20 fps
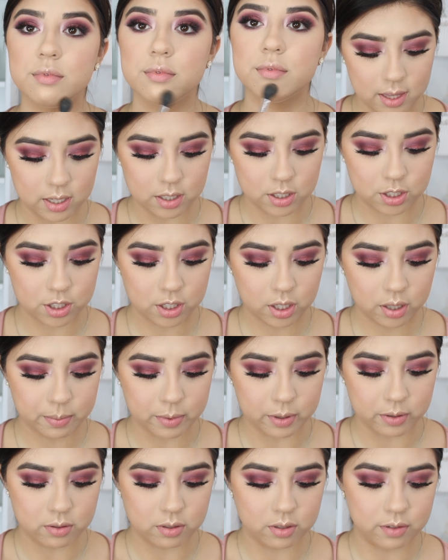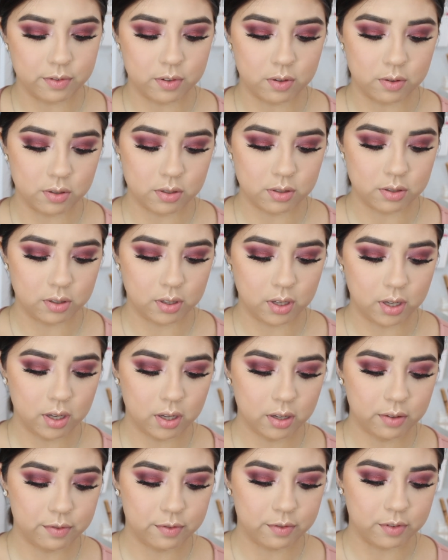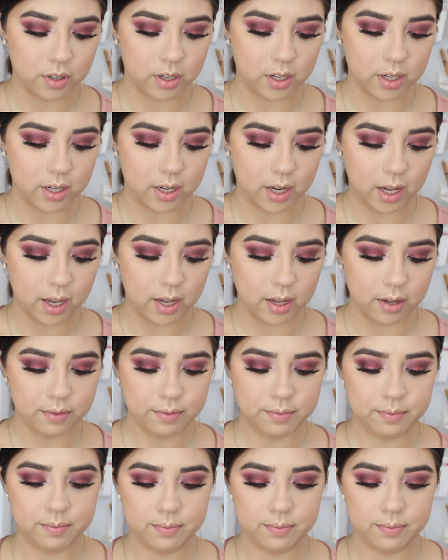and the cheekbones, of course. You can't forget that.